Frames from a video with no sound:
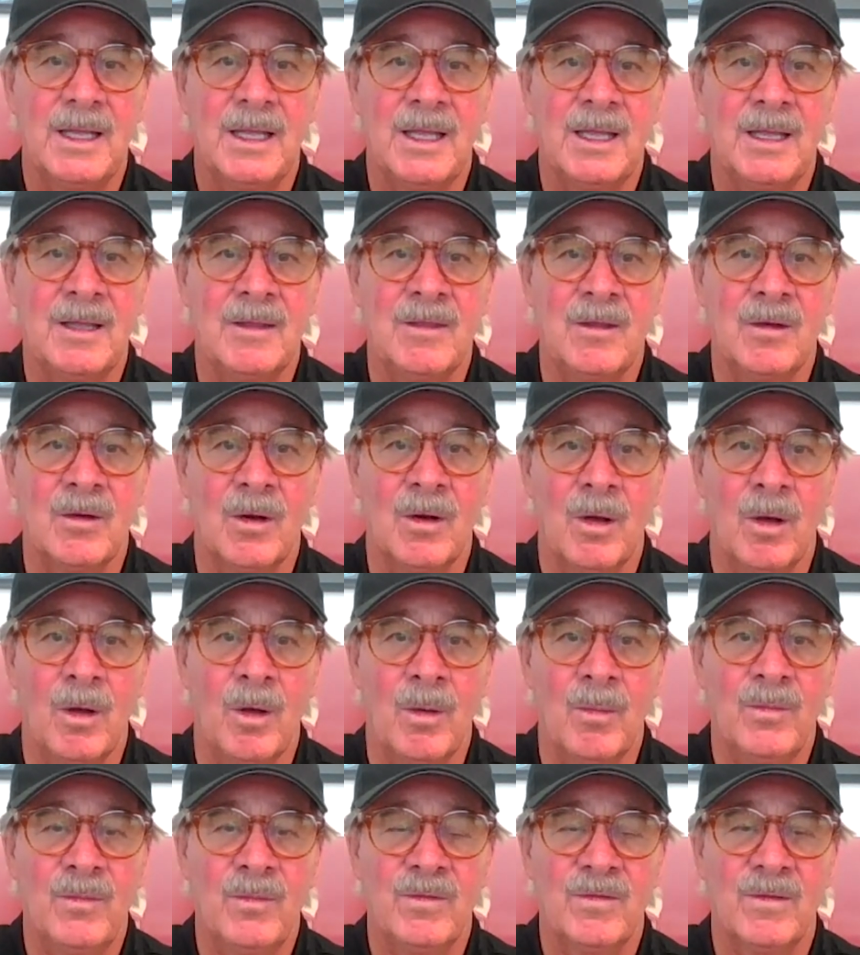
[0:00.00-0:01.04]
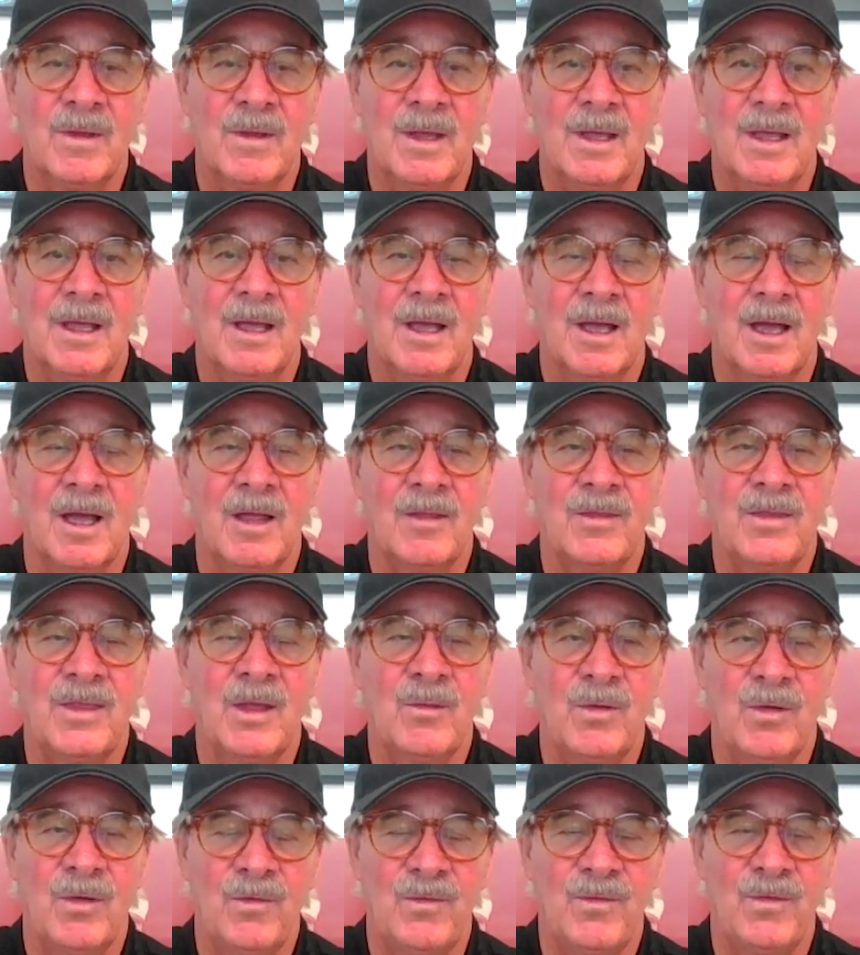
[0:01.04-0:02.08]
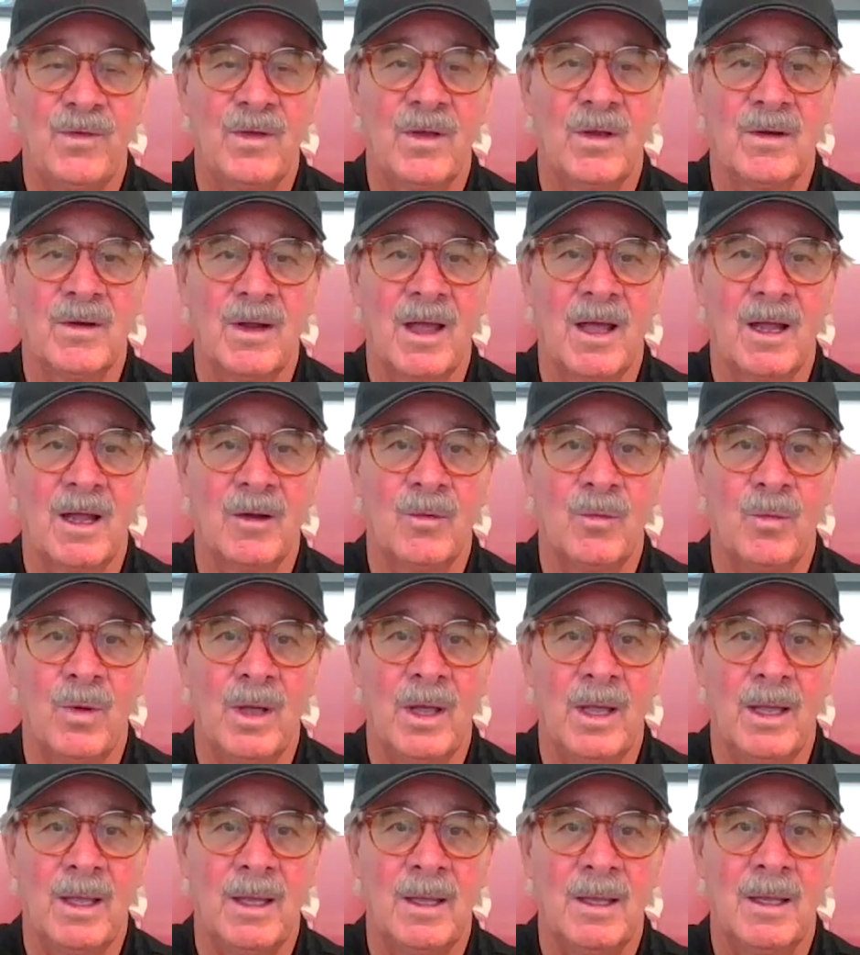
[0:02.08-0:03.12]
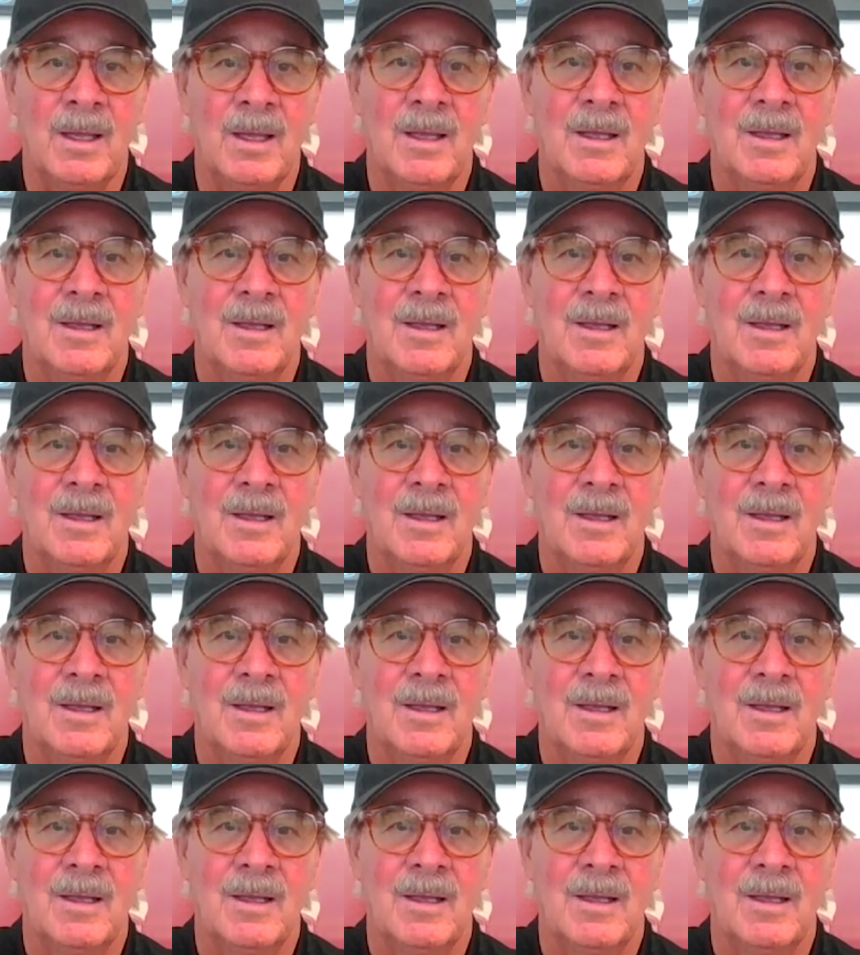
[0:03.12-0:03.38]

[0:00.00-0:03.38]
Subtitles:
in their homes, I think we've figured out a way